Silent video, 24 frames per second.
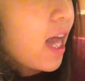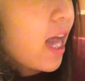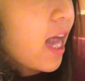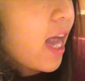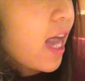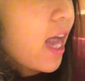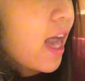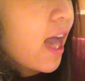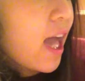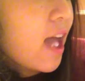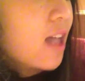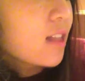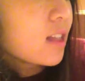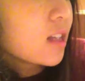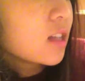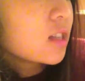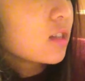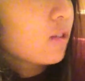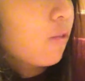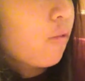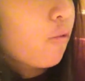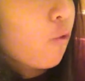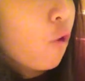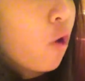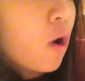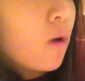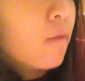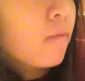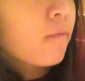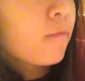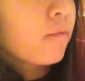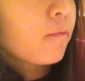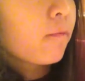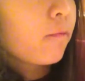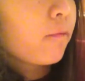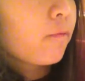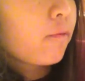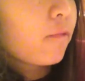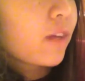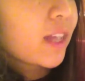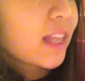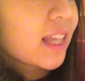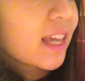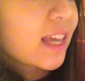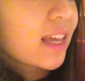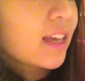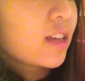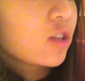And it's
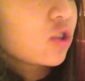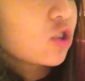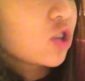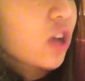form-fitting